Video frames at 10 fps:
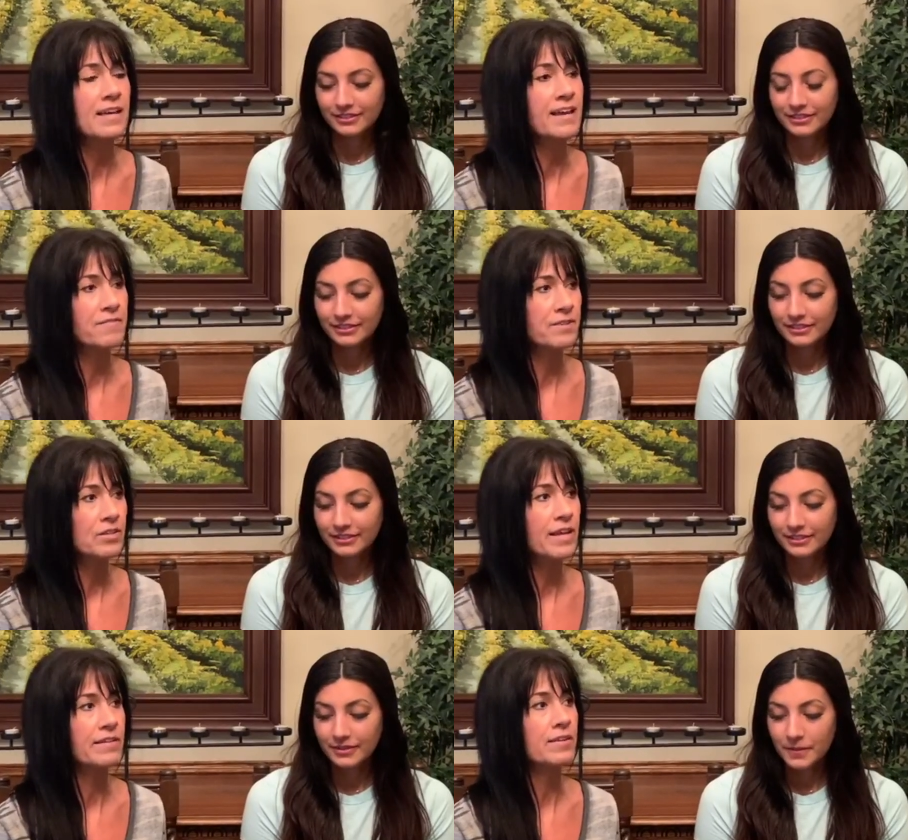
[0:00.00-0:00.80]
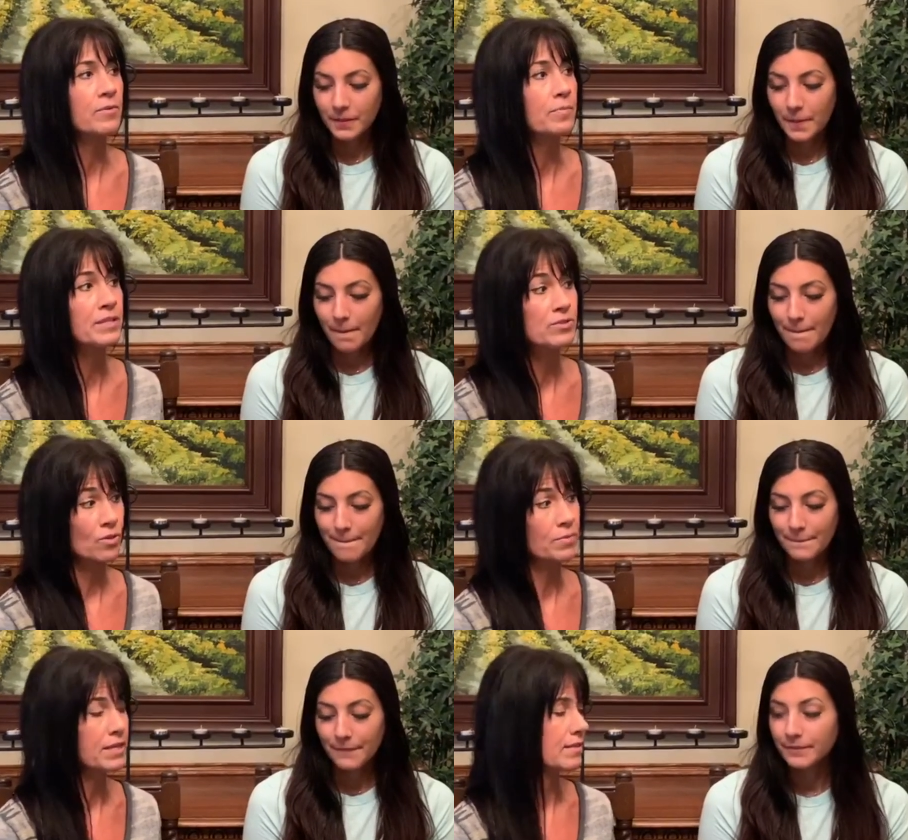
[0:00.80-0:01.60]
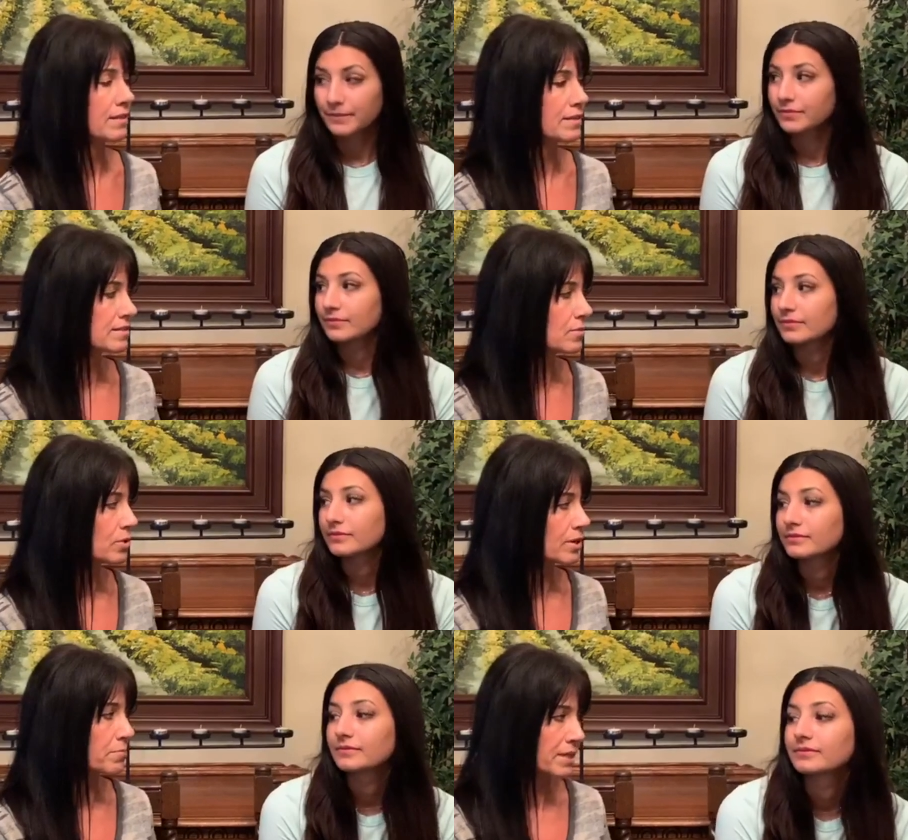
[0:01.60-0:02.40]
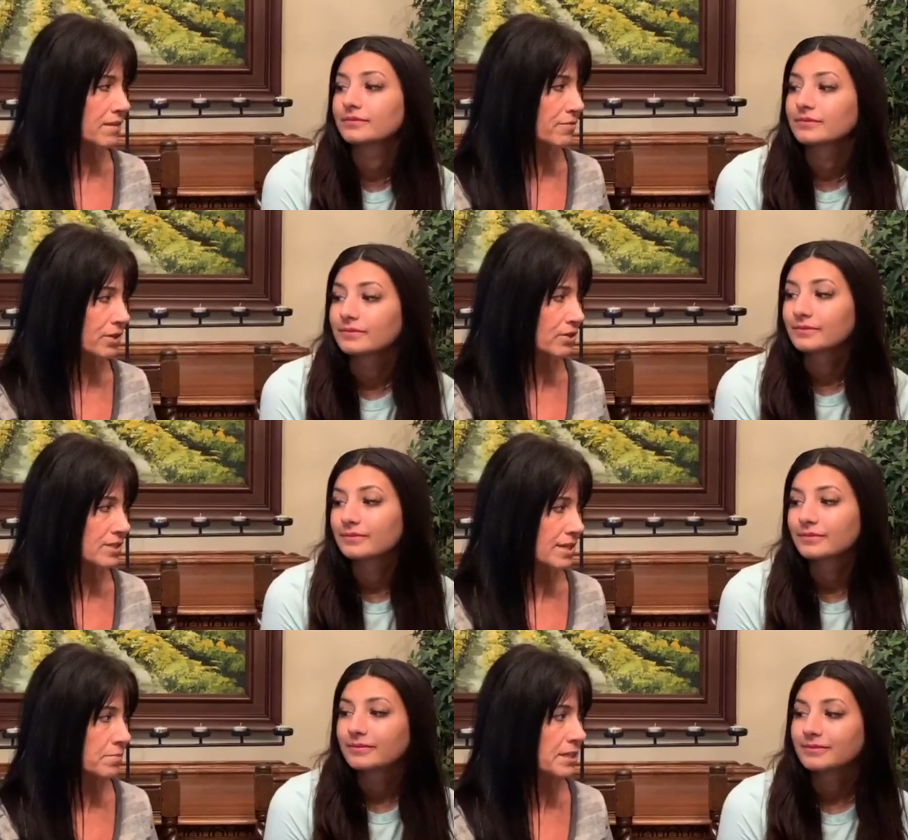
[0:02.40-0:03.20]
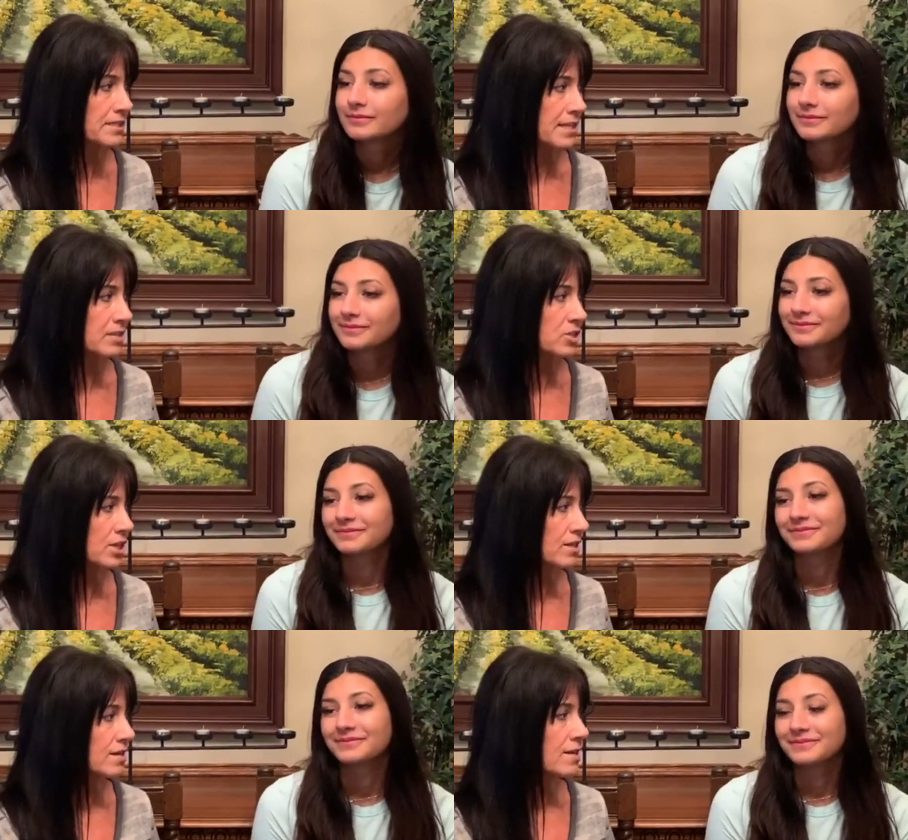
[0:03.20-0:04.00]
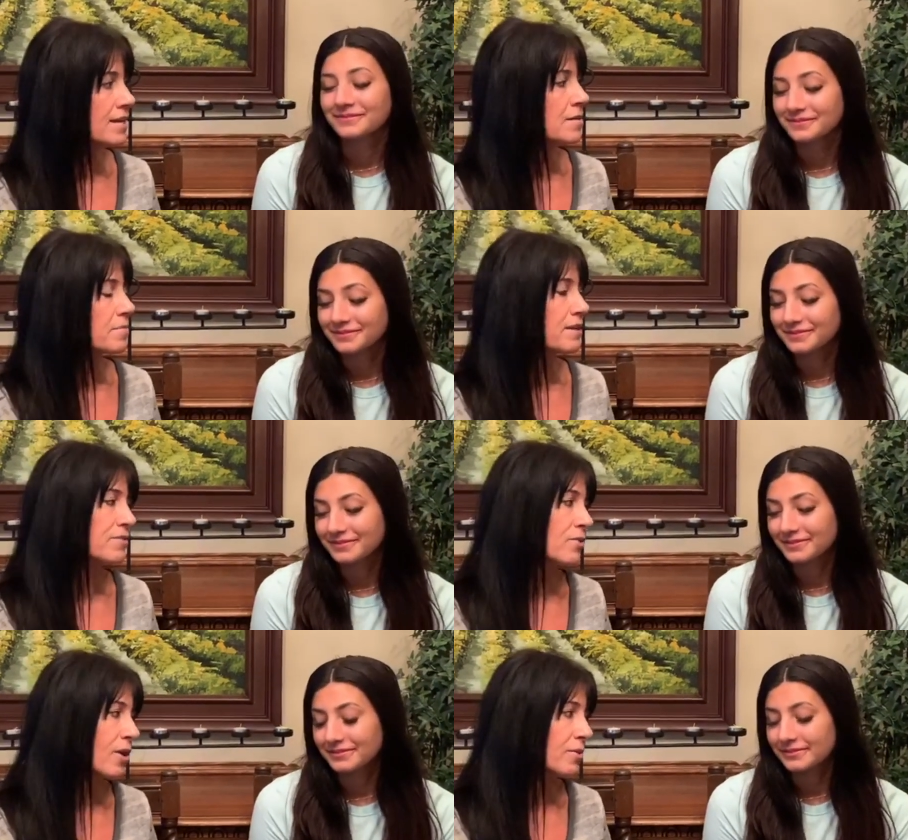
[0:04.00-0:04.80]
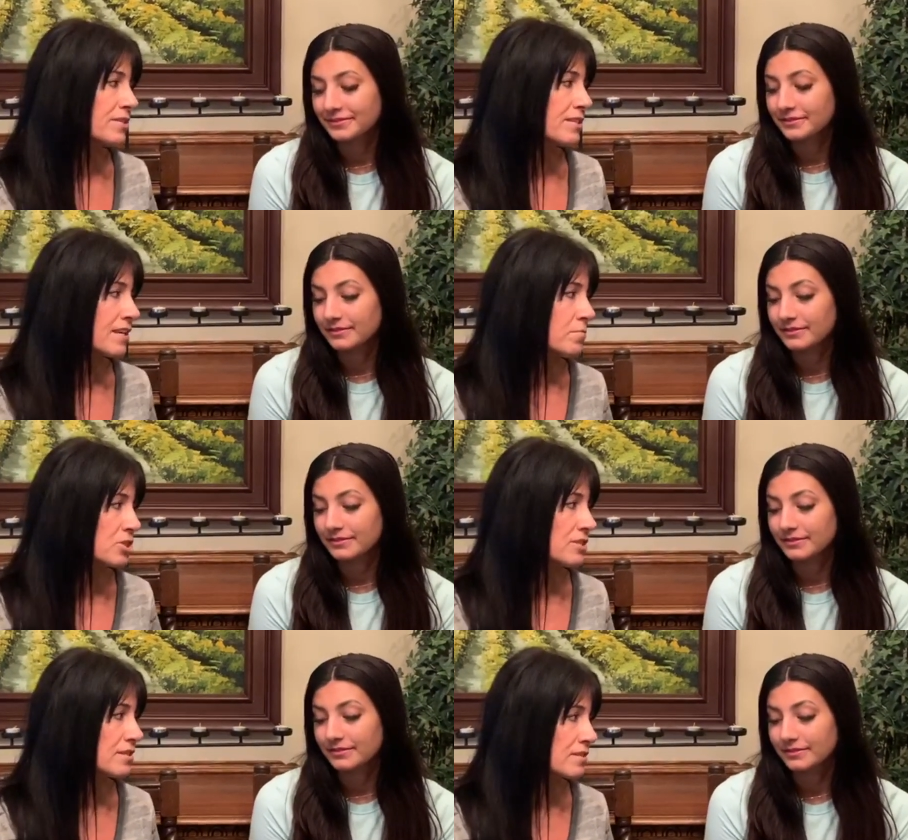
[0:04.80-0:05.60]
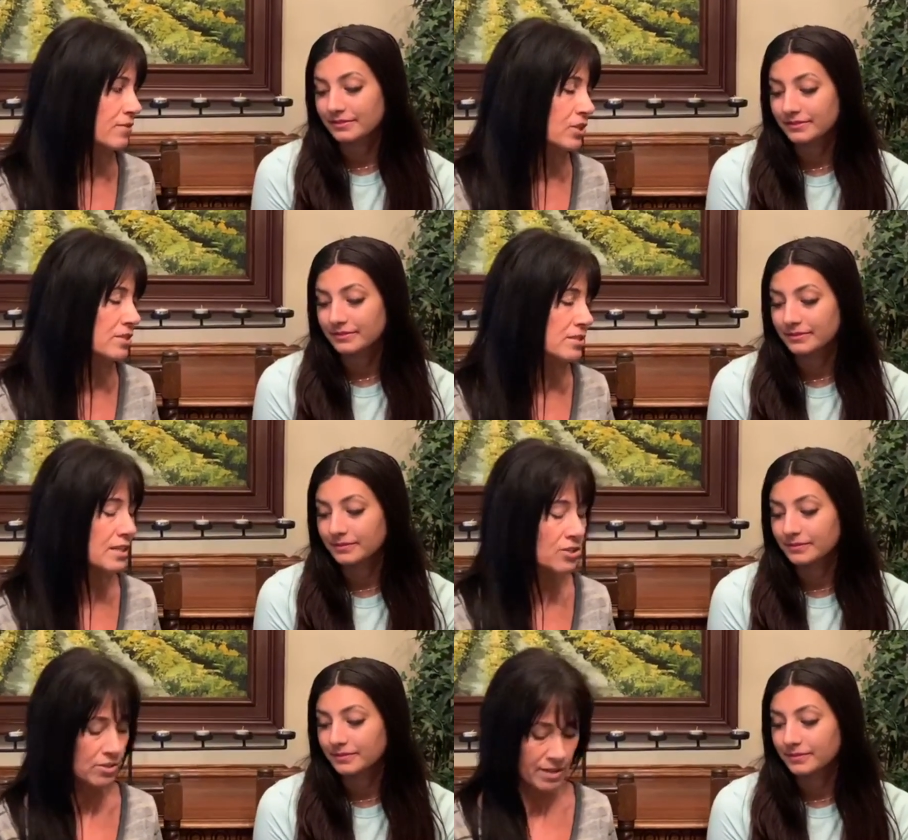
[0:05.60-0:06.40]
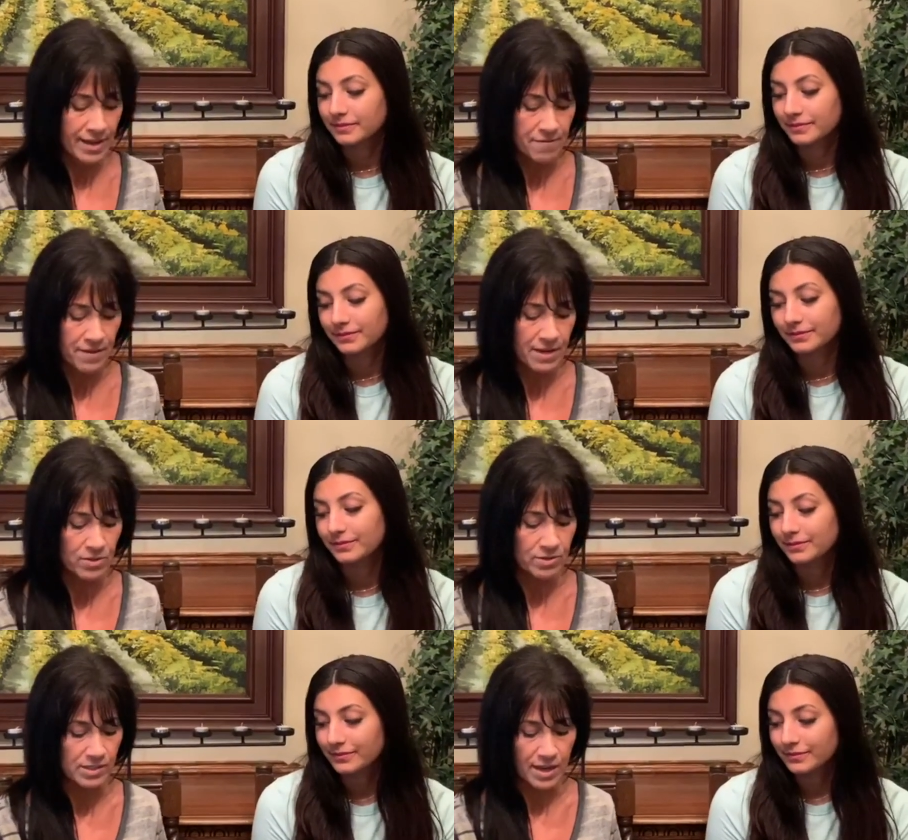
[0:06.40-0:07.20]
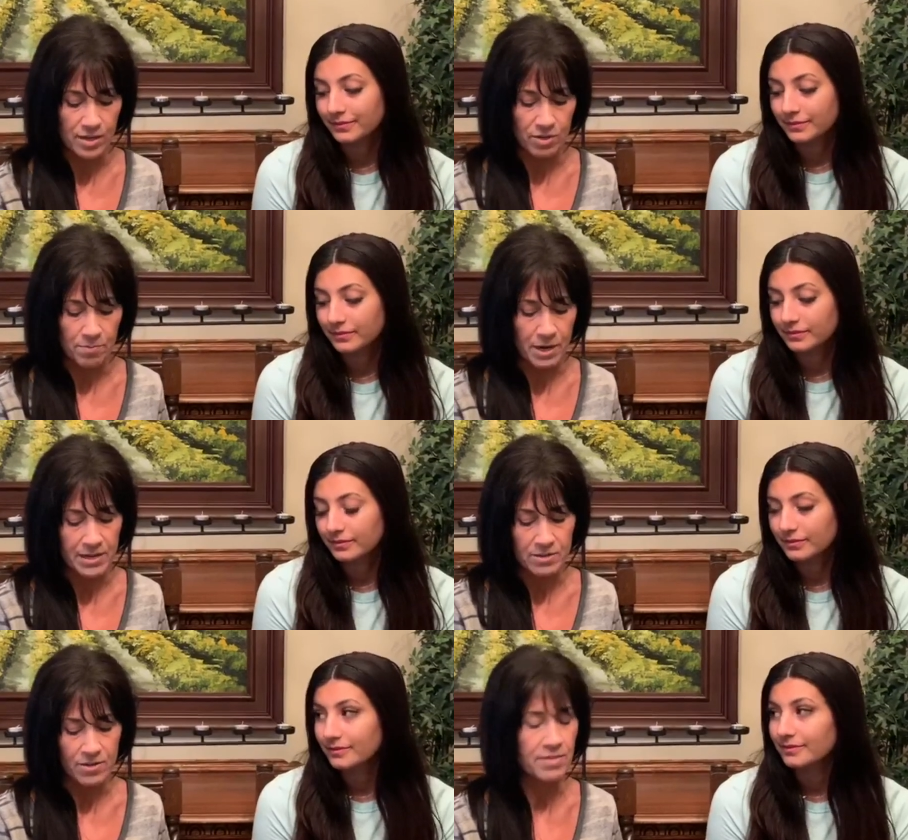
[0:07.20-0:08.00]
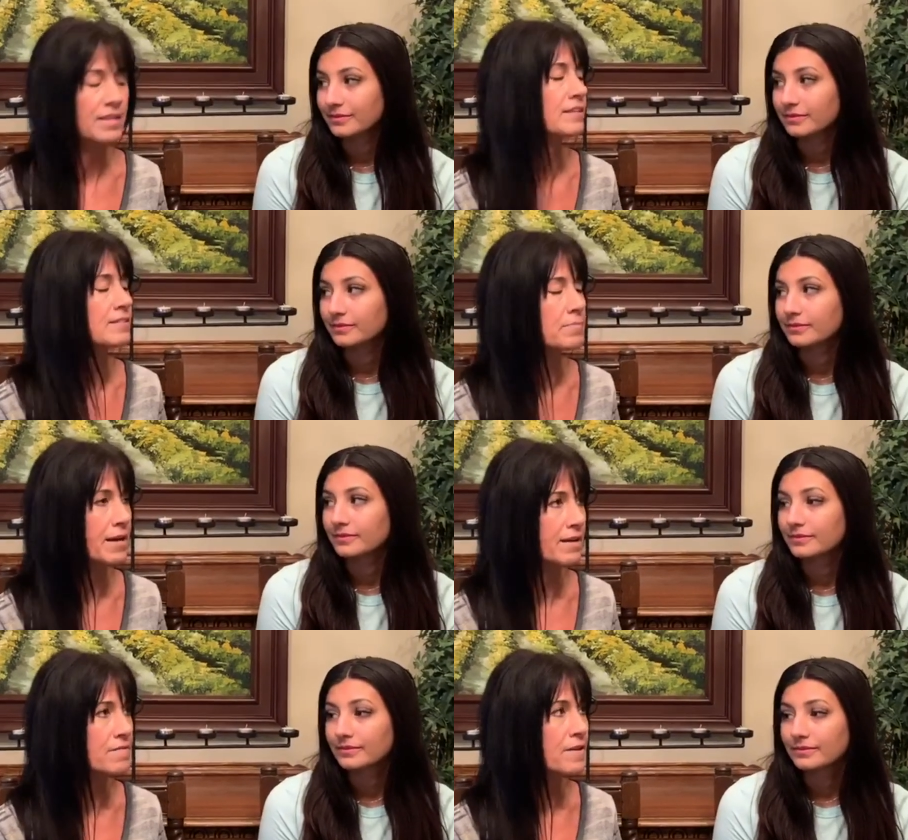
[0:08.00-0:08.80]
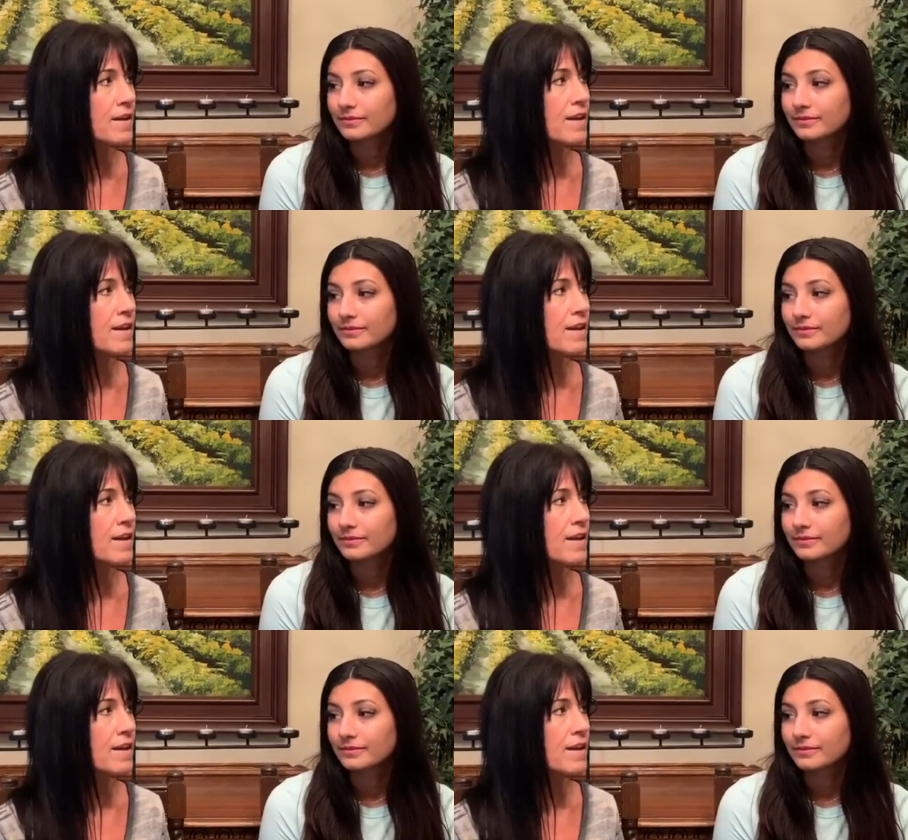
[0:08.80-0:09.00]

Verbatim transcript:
Speaker 1: I feel like there will be so many things that will compete for your time and attention. But if you always keep Jesus first in your life and you set your mind on things above,